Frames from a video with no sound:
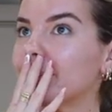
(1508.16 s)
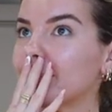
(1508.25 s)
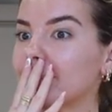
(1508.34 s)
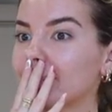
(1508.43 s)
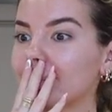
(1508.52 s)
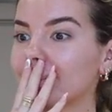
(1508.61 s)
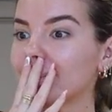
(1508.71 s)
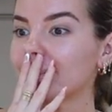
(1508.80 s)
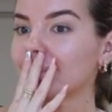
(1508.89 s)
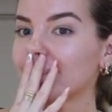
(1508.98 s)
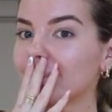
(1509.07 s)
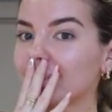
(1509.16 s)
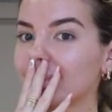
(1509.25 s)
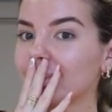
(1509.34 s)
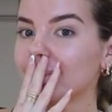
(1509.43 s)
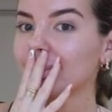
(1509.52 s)

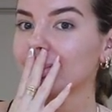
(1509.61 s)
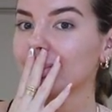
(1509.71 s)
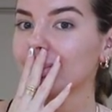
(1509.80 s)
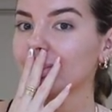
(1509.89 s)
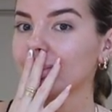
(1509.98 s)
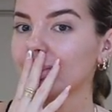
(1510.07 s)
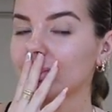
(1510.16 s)
(no one is talking)